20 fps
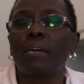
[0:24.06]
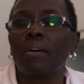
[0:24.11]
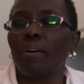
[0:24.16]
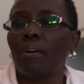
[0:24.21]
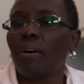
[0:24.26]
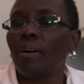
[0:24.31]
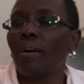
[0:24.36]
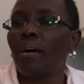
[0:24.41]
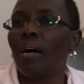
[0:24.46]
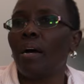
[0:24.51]

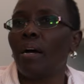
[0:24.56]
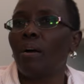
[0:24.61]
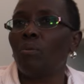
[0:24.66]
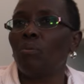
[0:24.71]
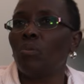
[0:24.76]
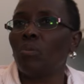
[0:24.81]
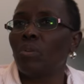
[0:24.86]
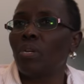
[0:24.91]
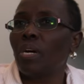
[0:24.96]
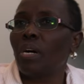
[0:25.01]
car I
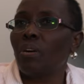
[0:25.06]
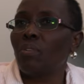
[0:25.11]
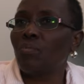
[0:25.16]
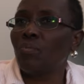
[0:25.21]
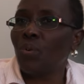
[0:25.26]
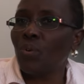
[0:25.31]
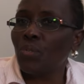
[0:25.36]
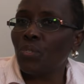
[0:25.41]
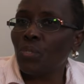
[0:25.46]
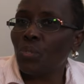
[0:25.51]
would
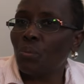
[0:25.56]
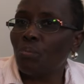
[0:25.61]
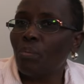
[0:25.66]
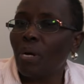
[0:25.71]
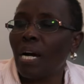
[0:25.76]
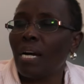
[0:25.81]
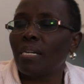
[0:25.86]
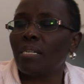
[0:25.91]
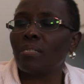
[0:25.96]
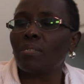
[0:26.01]
afford to
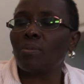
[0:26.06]
buy.